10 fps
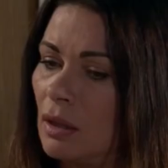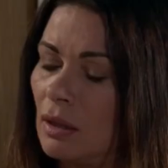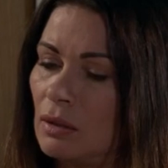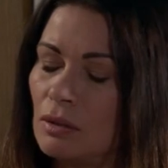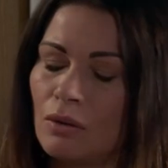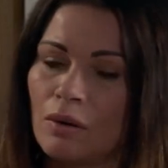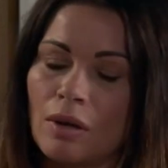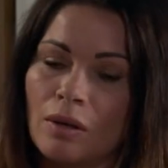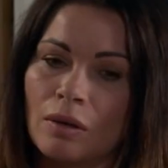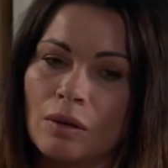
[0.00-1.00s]
So,
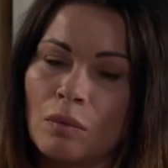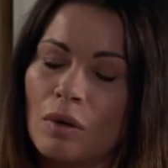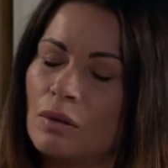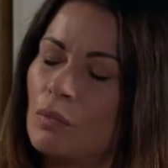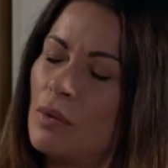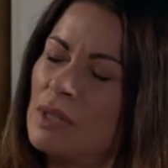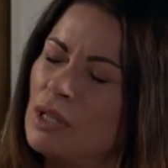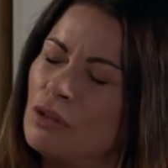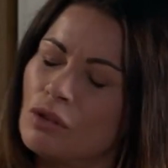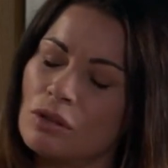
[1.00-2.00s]
what, what was it
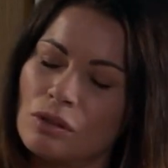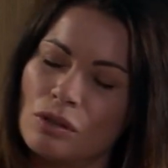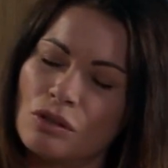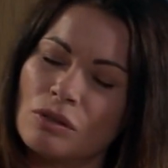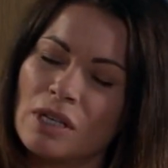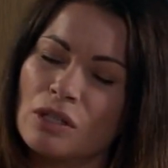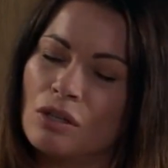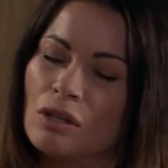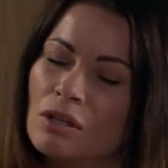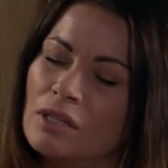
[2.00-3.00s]
you just you just said? You,
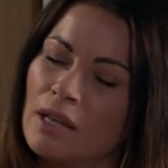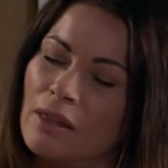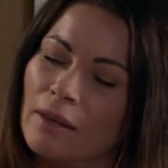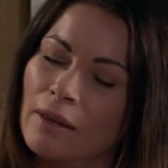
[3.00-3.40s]
you said that